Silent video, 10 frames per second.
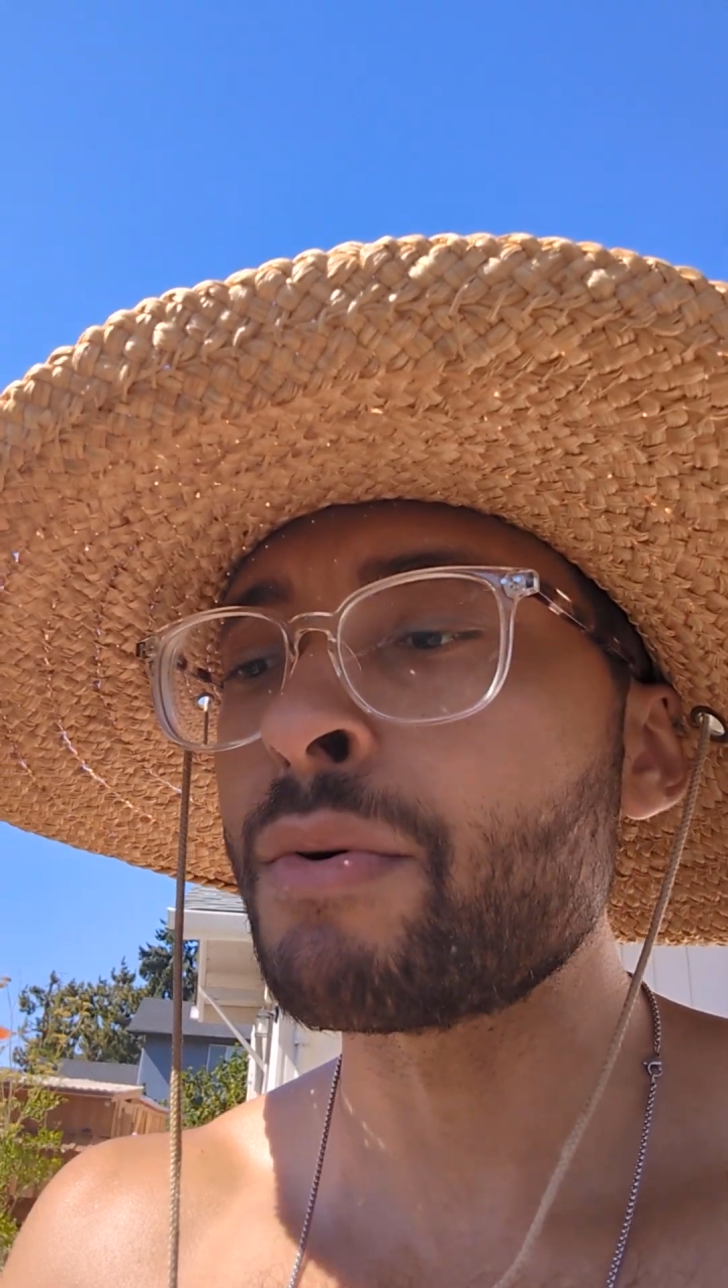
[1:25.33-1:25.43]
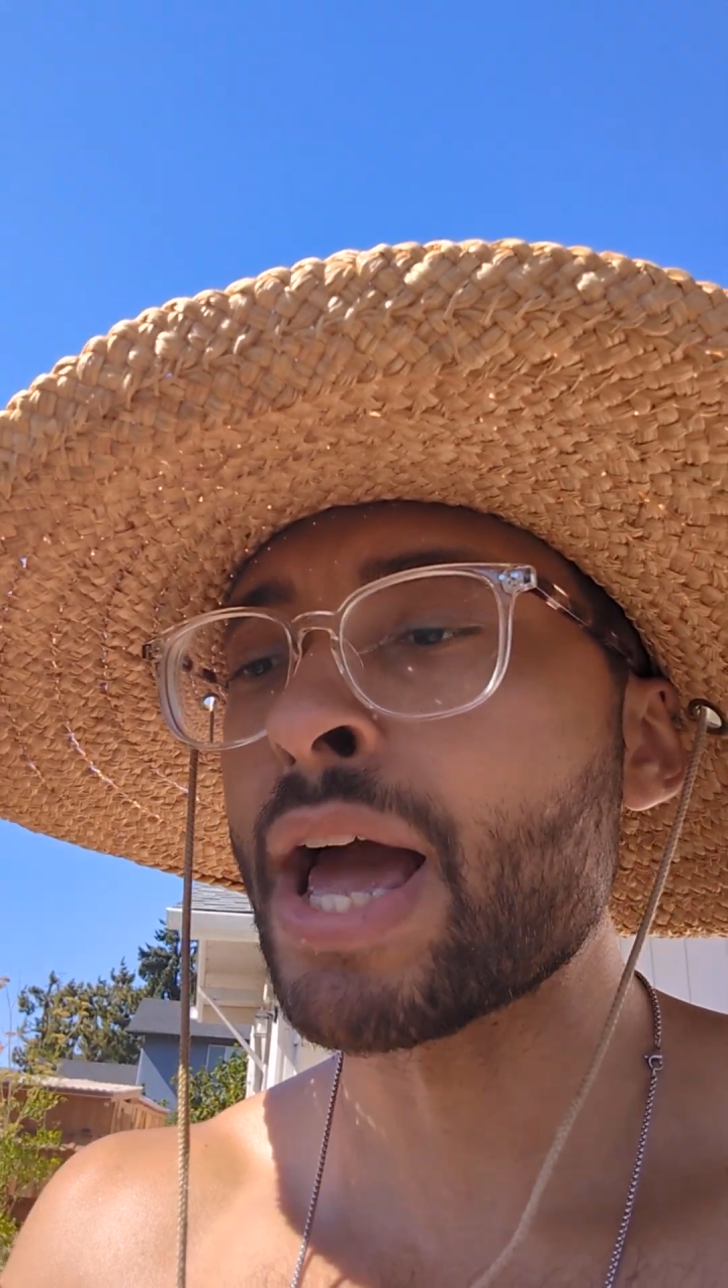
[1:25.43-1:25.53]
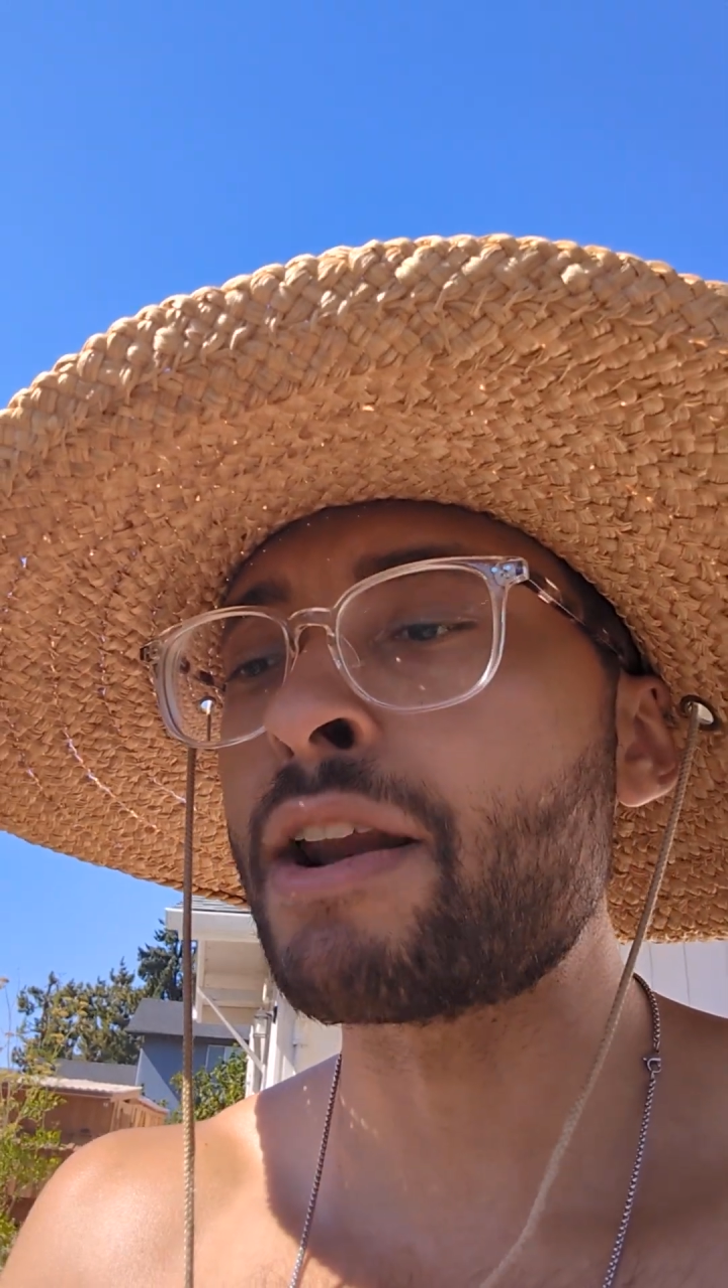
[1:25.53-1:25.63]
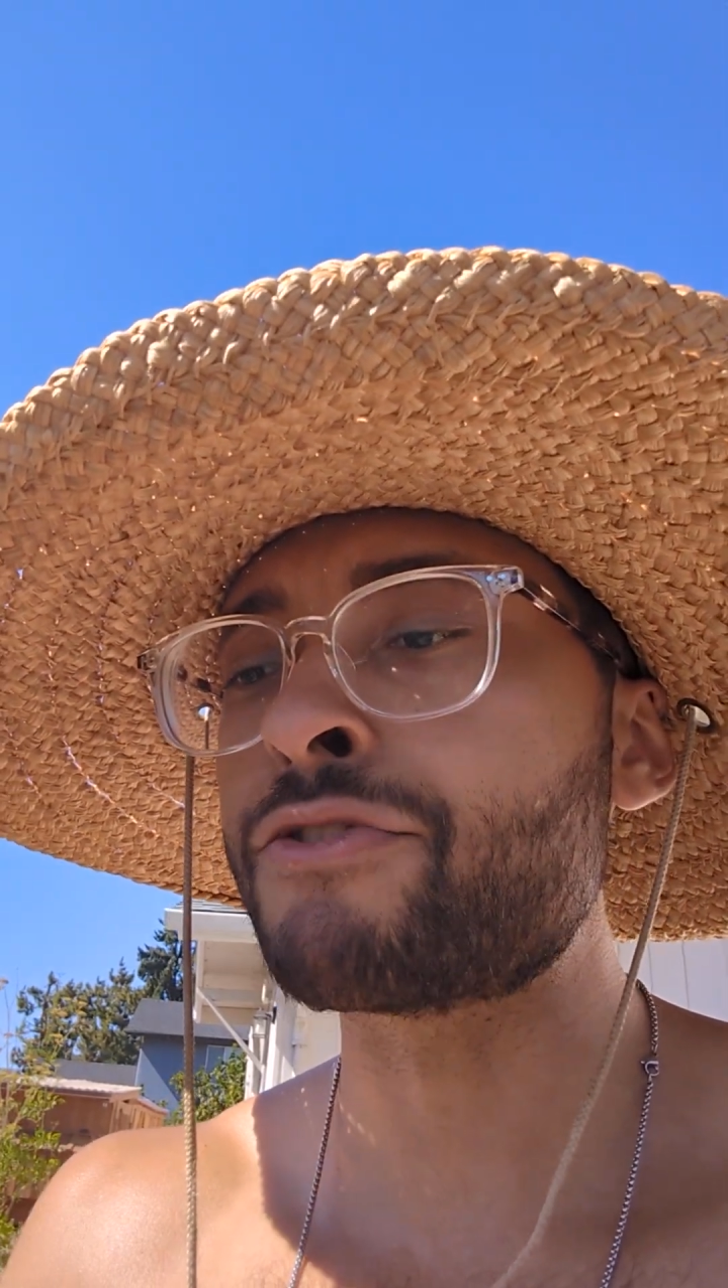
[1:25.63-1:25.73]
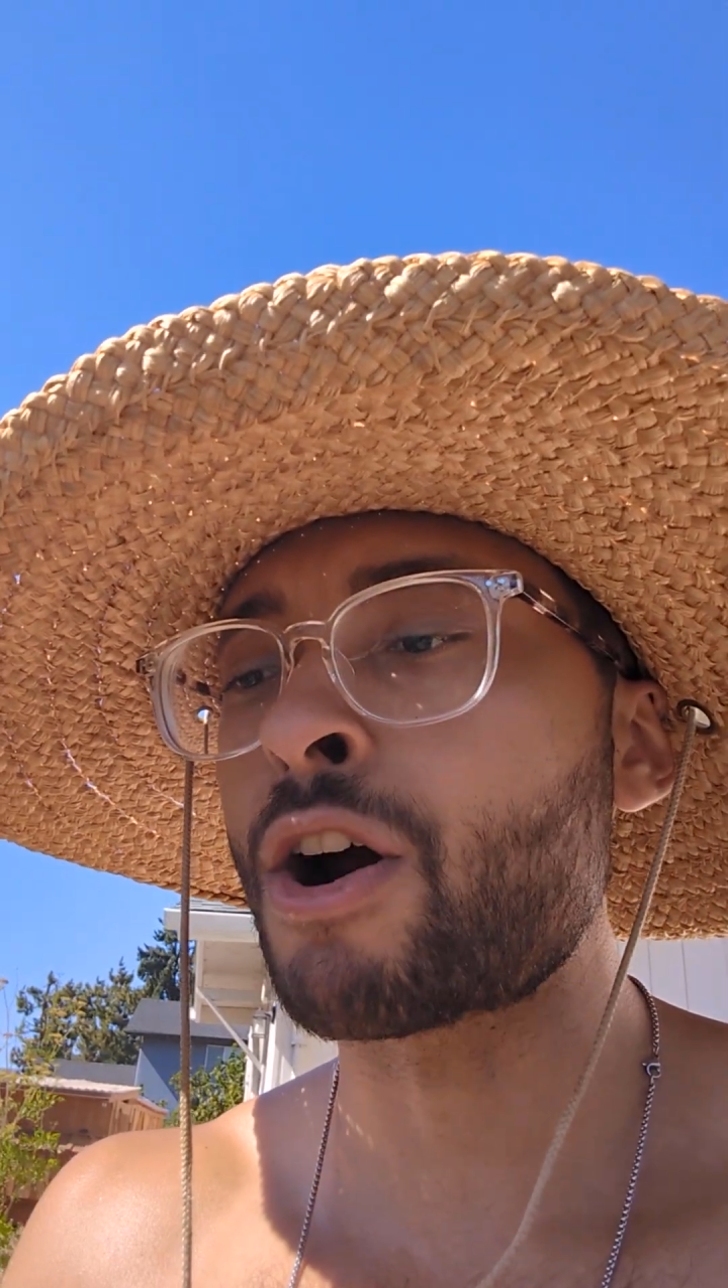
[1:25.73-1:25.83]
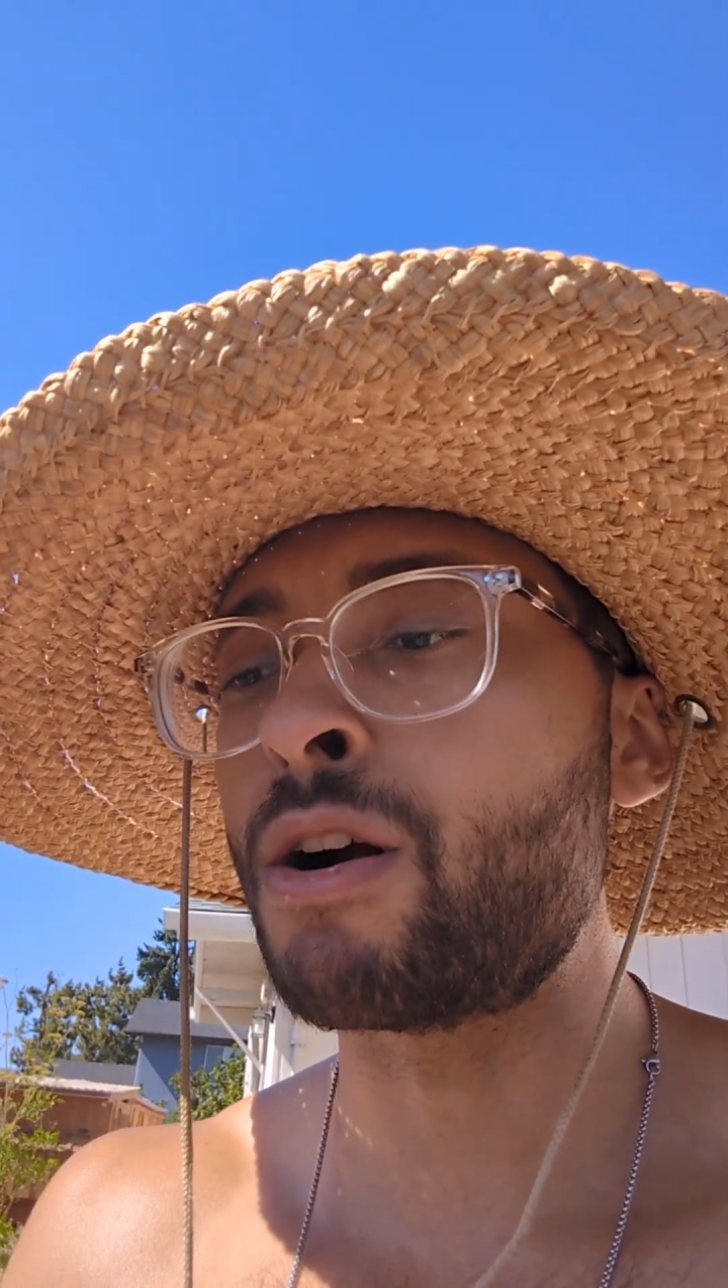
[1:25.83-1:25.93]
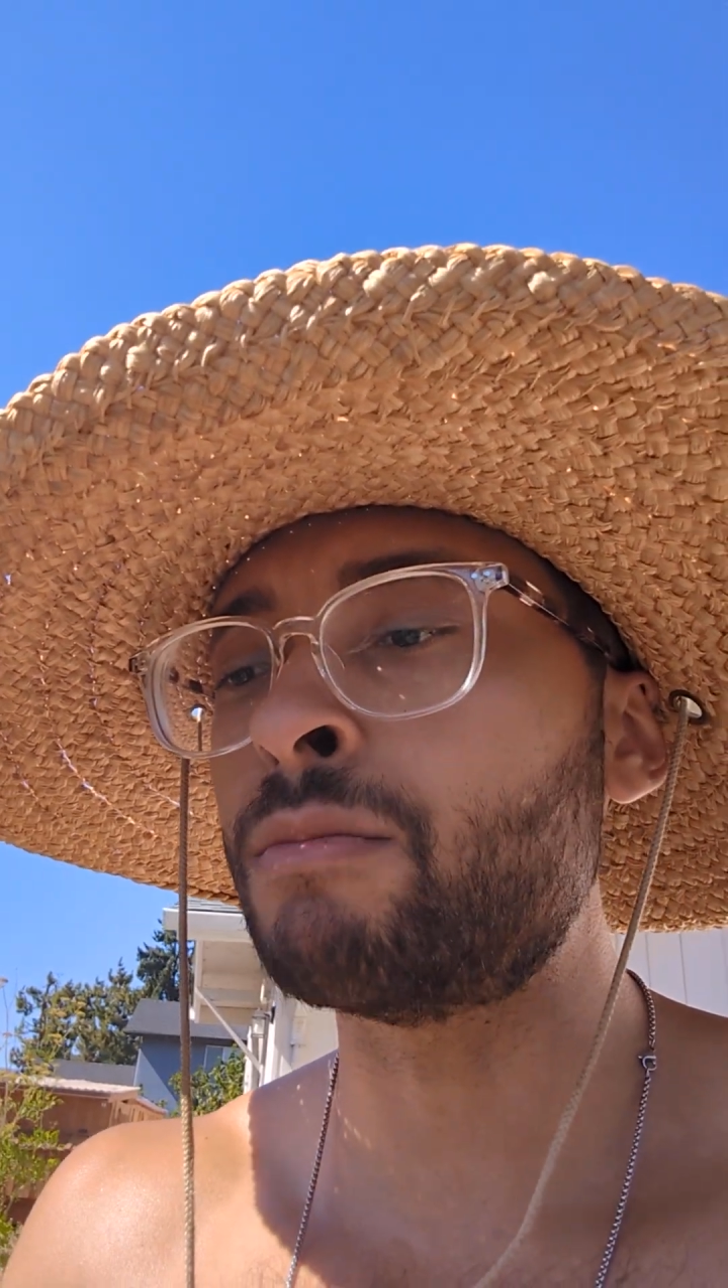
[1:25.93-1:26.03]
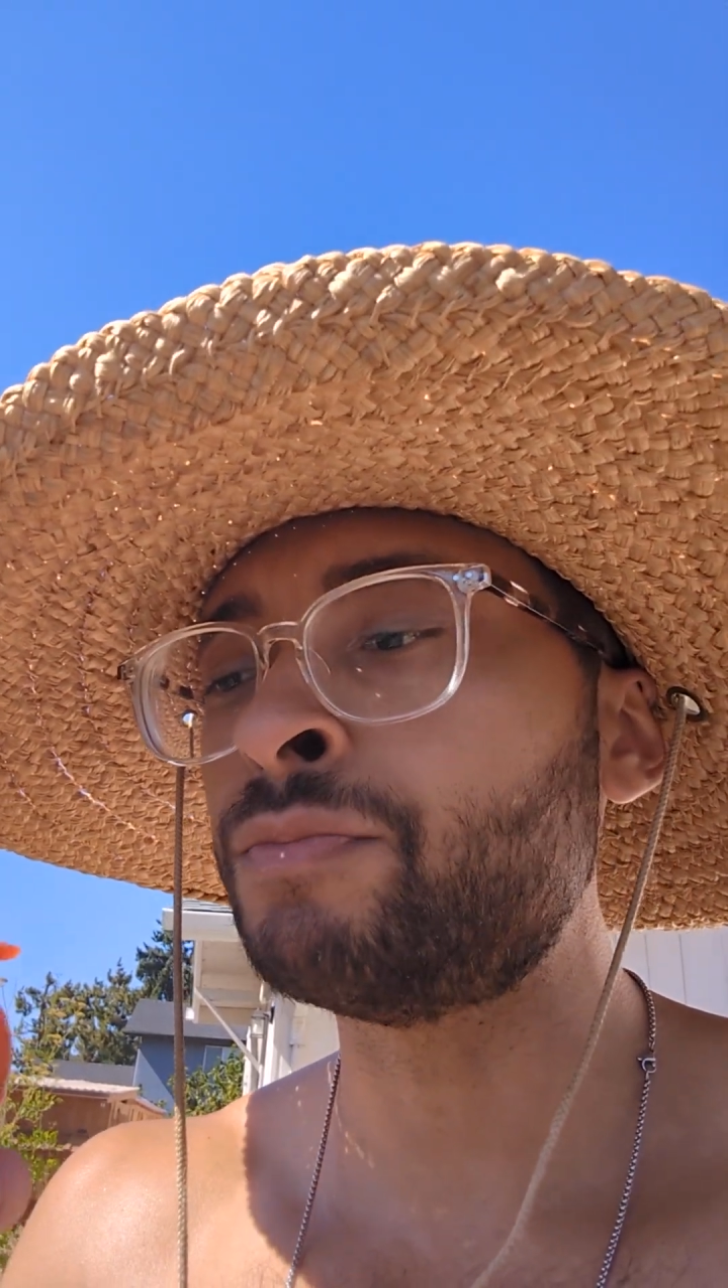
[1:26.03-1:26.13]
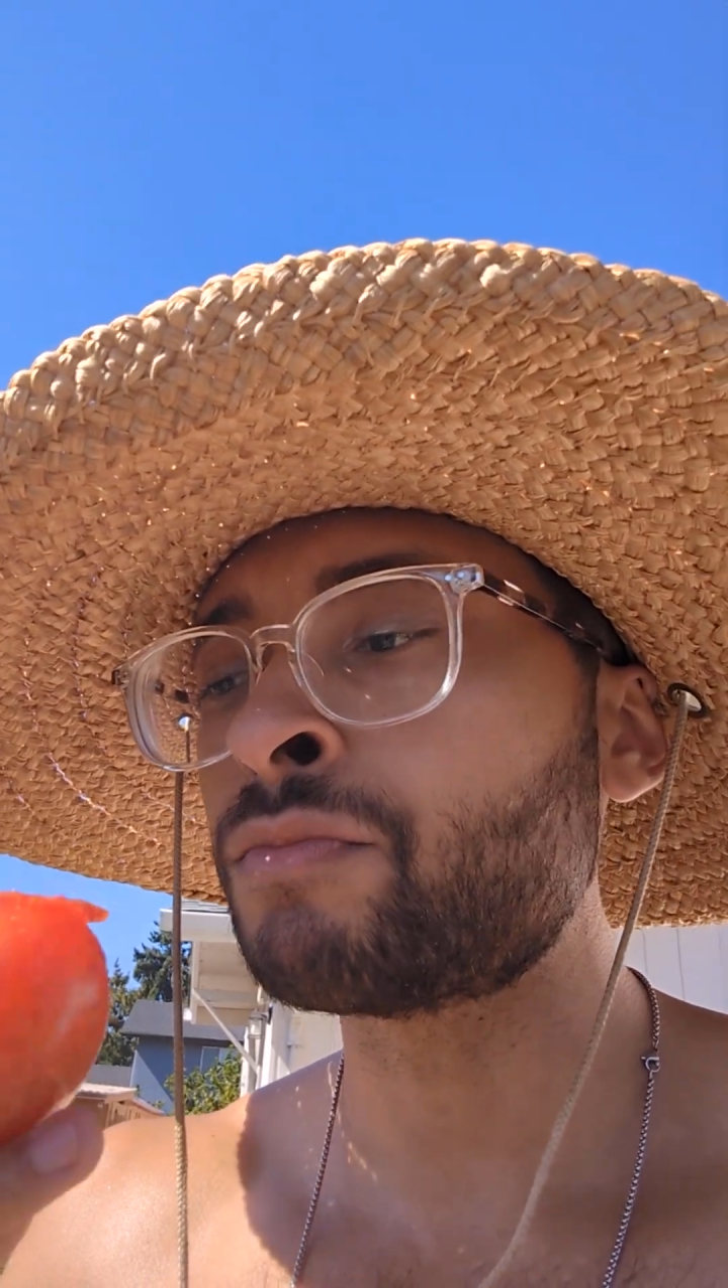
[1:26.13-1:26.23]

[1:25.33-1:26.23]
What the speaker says: Kind of tart.